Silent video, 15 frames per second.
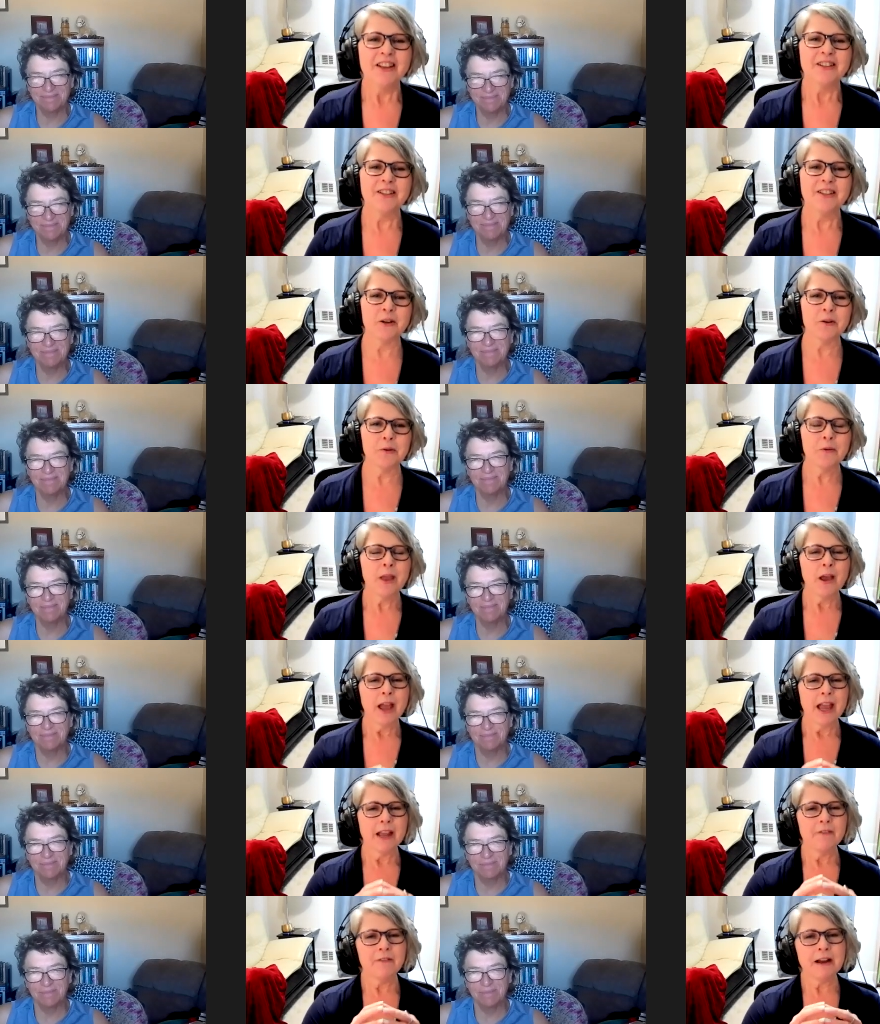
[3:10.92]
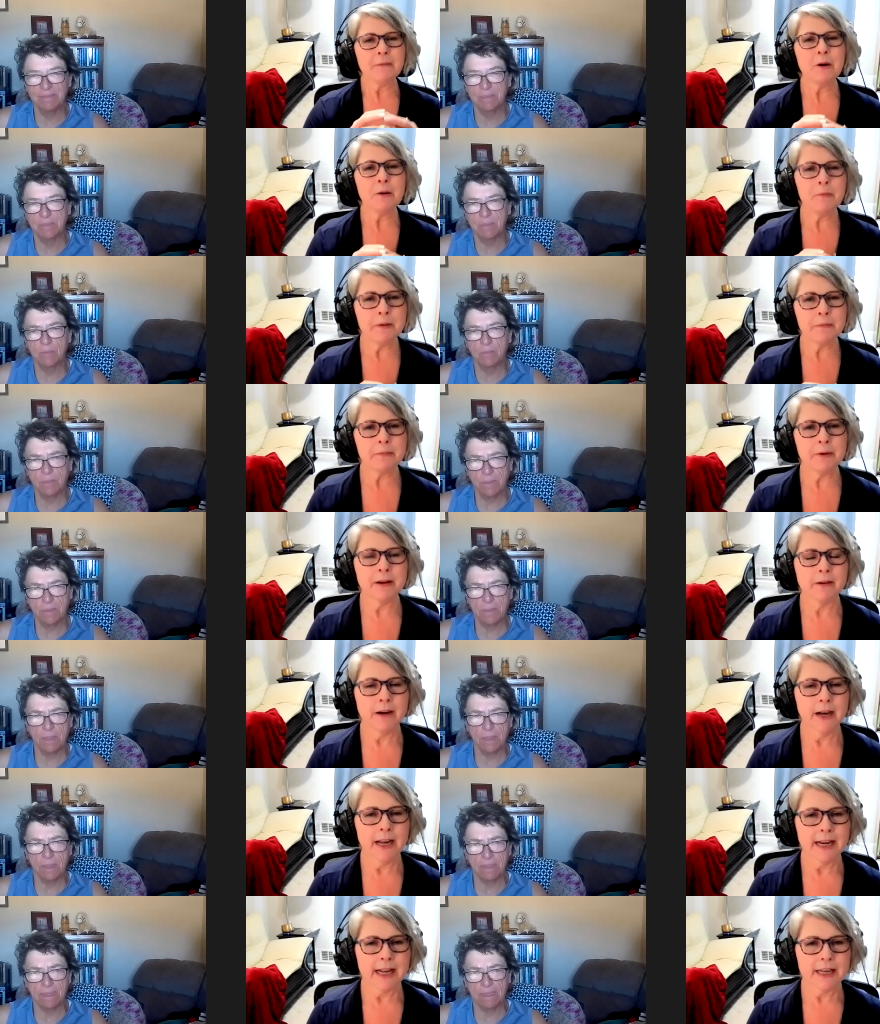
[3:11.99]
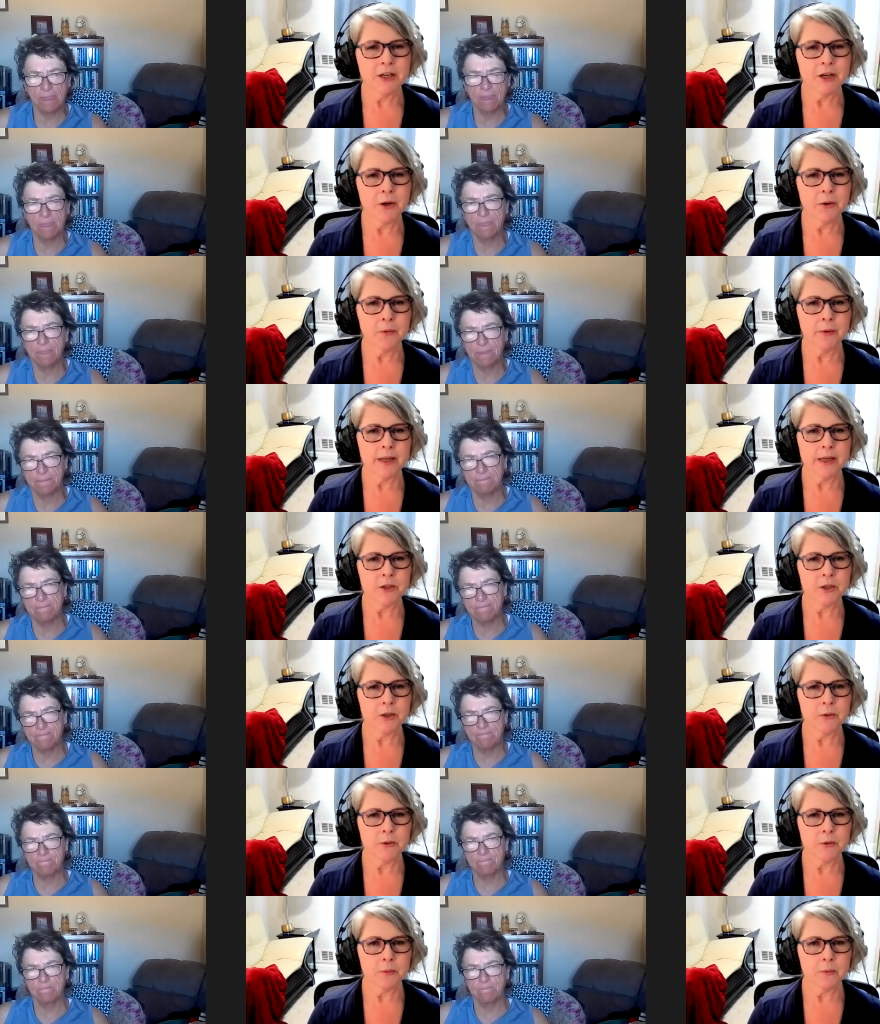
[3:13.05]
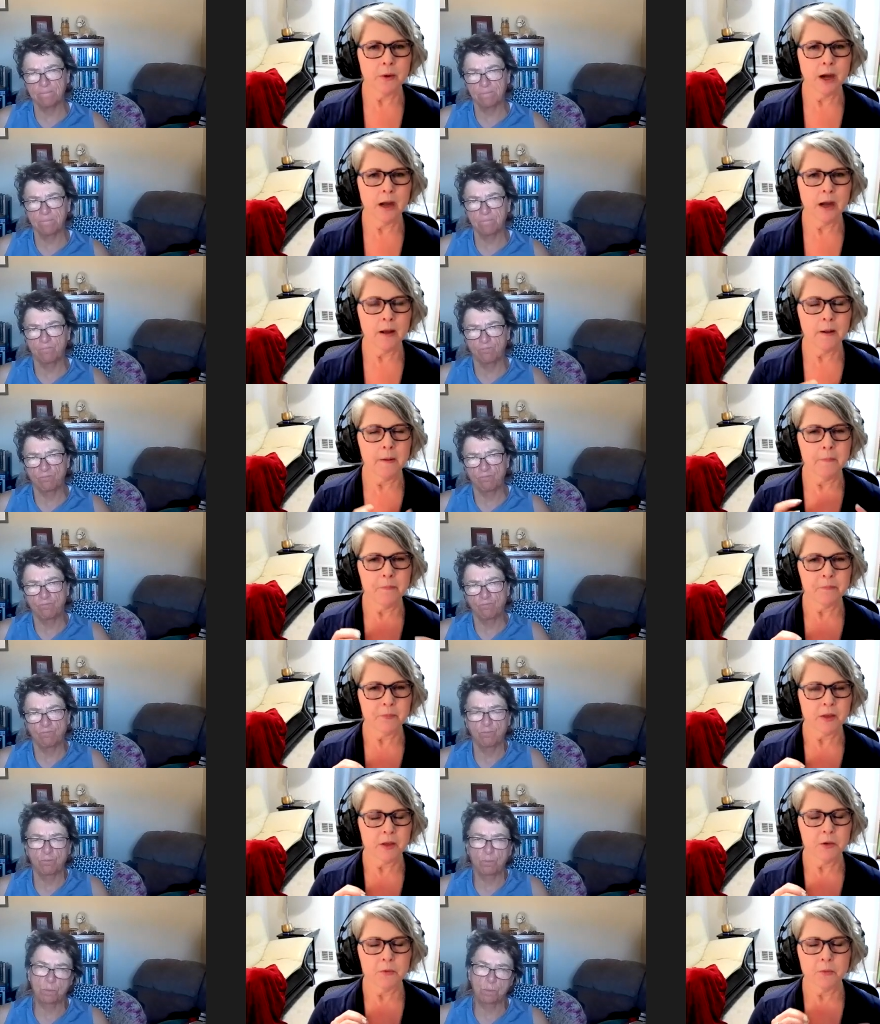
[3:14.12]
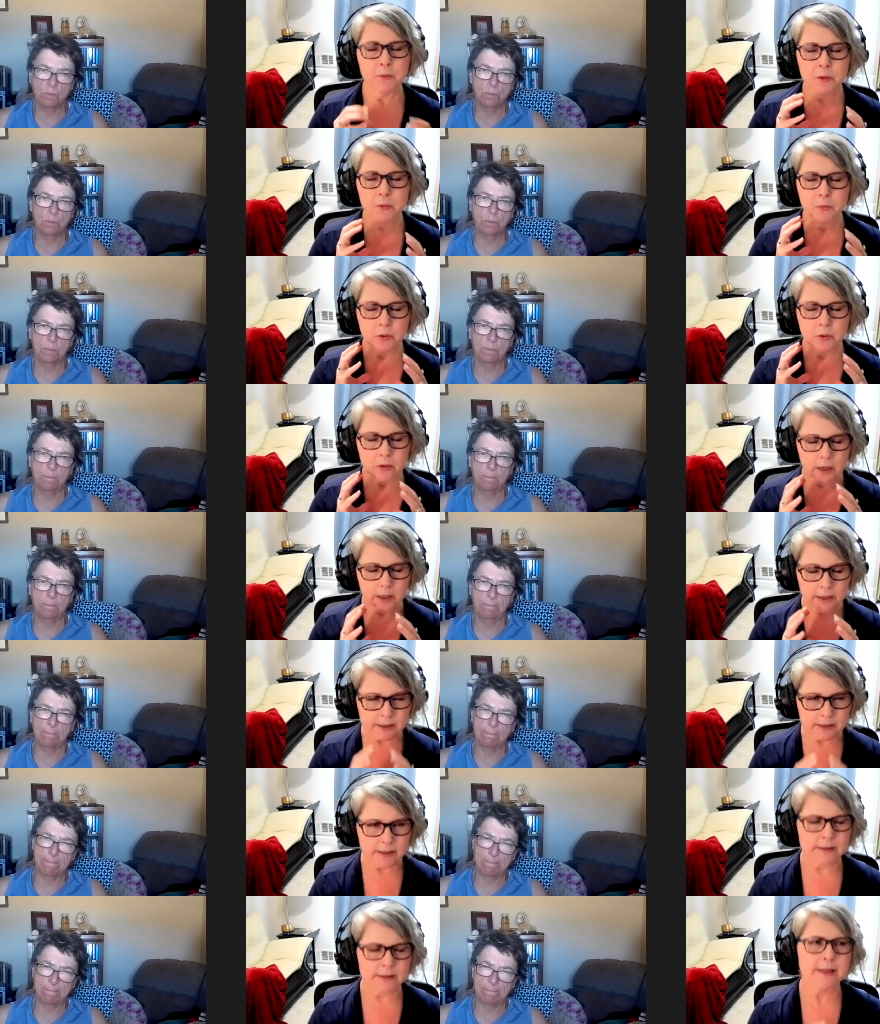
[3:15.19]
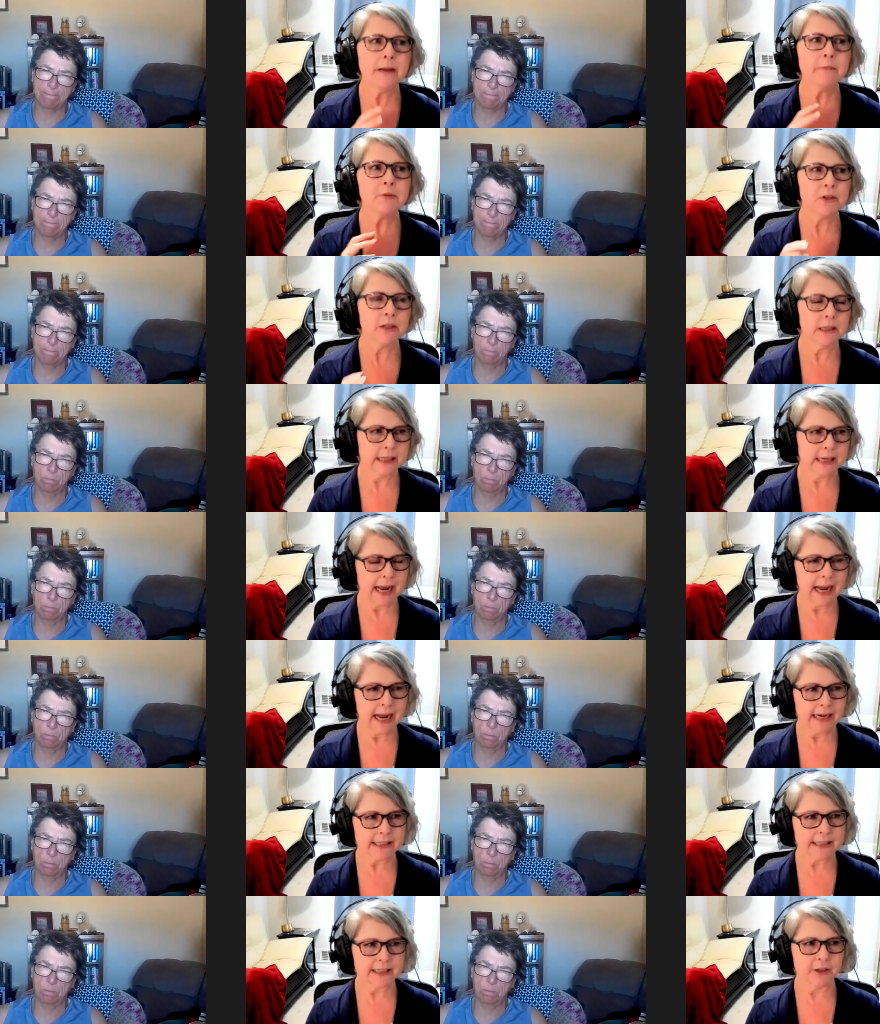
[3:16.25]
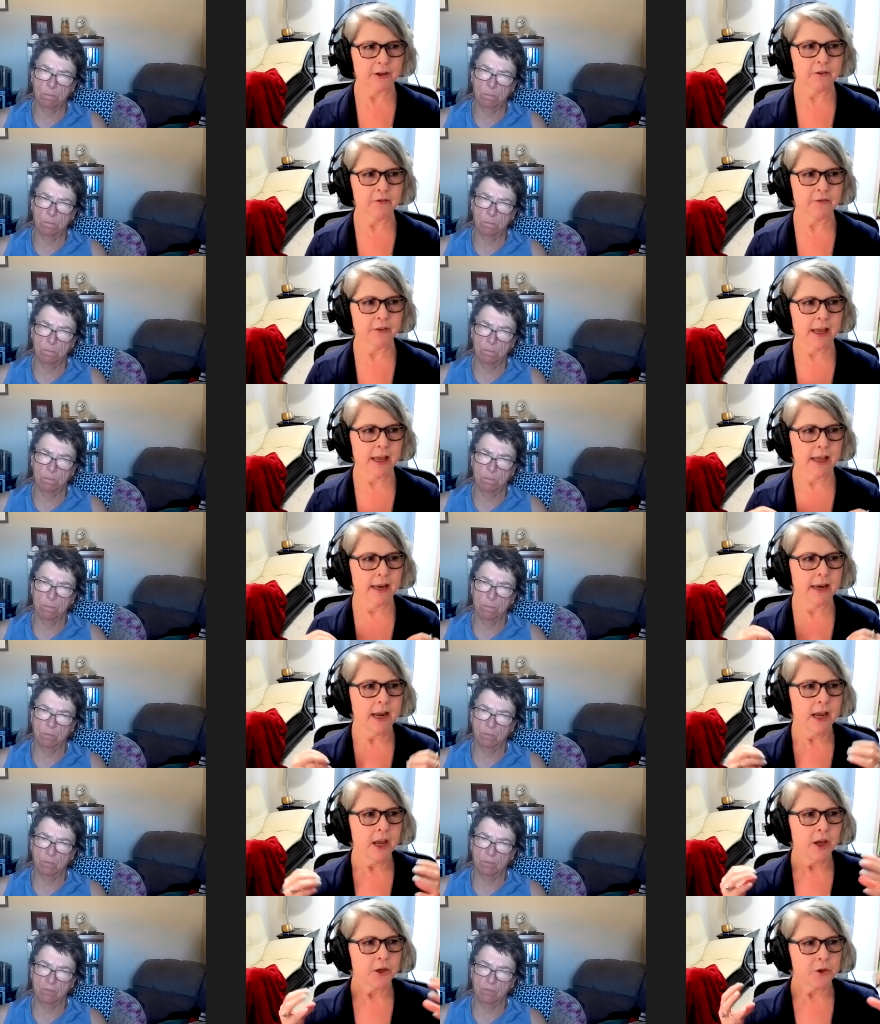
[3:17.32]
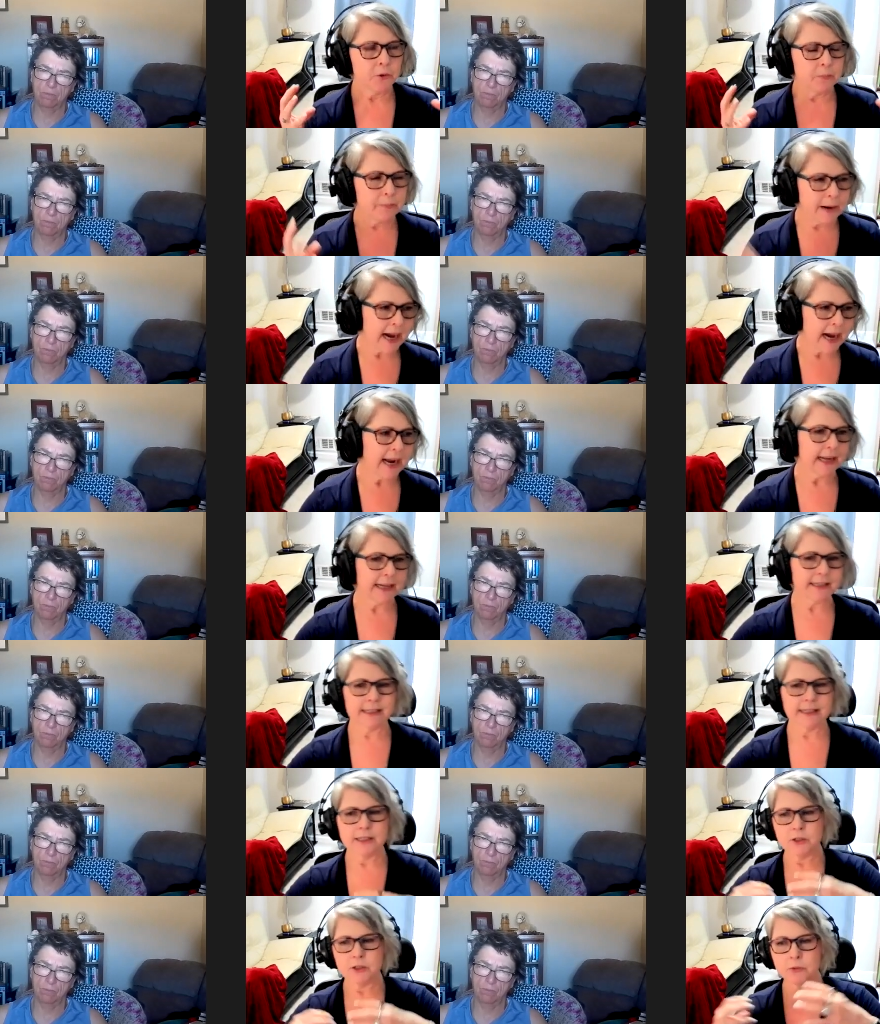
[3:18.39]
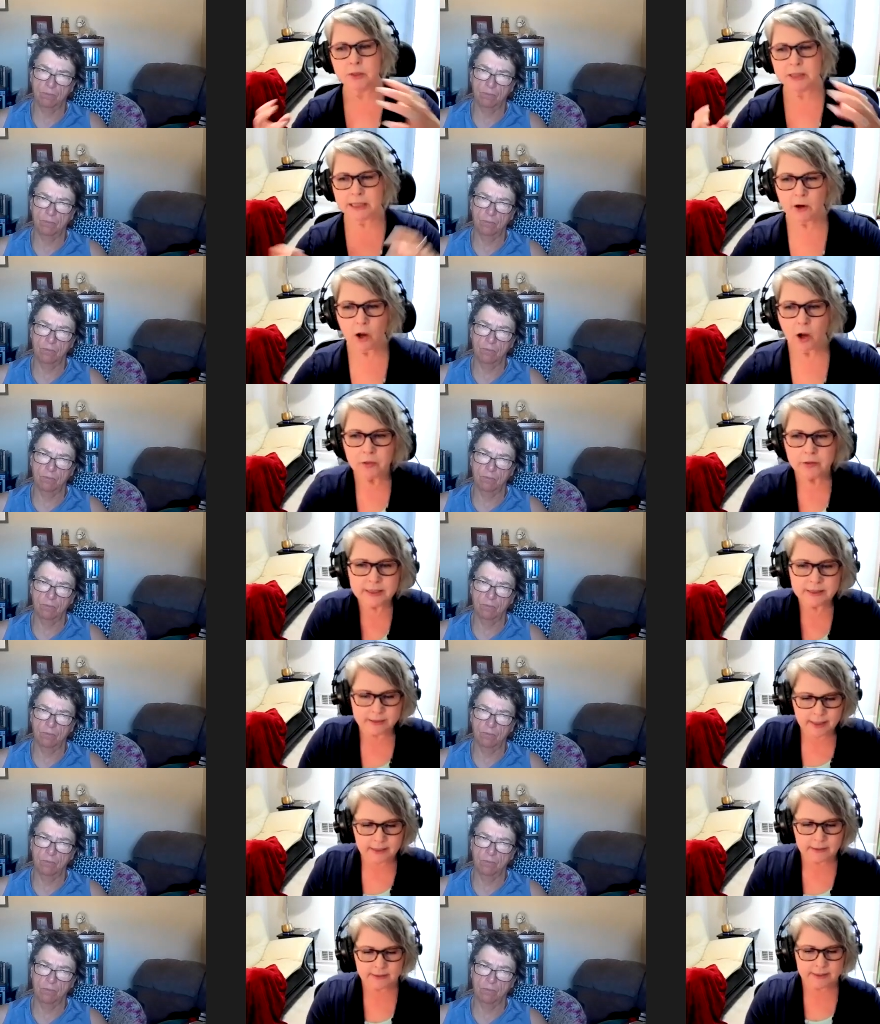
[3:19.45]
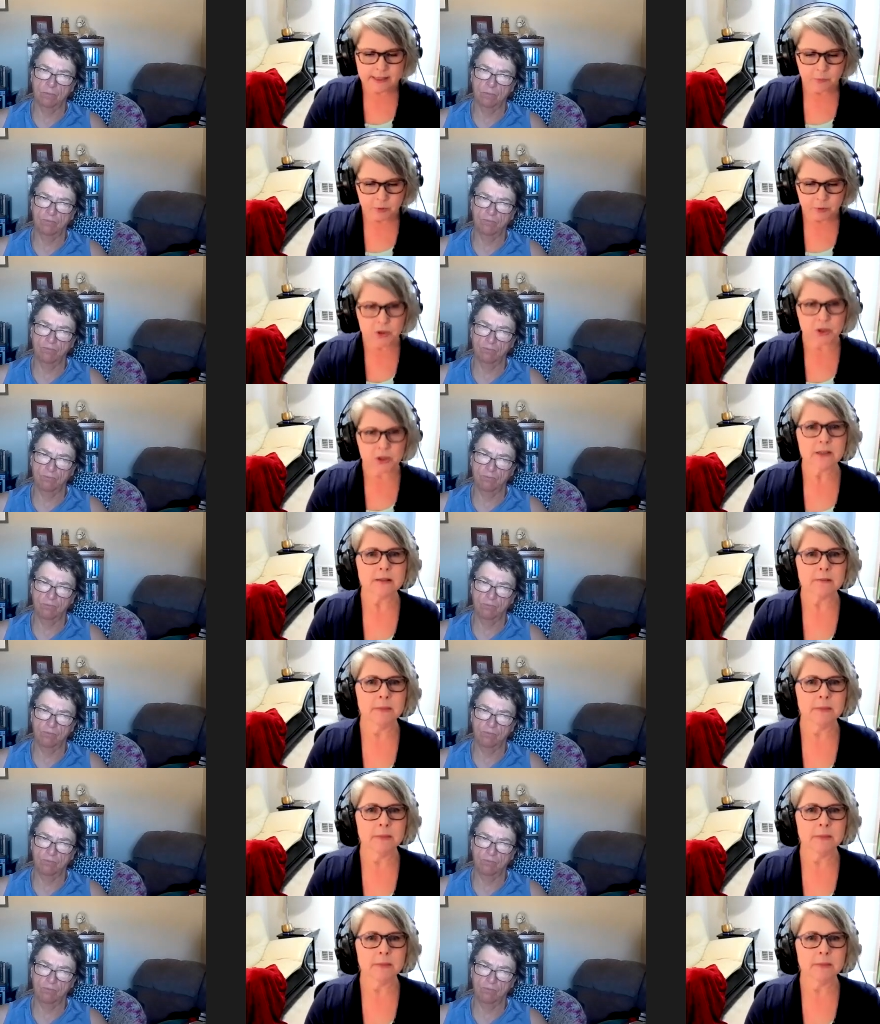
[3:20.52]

Speaker 1: so if I'm remembering right, I know when you um you you were ex- exceptionally active and you biked and you did all these things that were just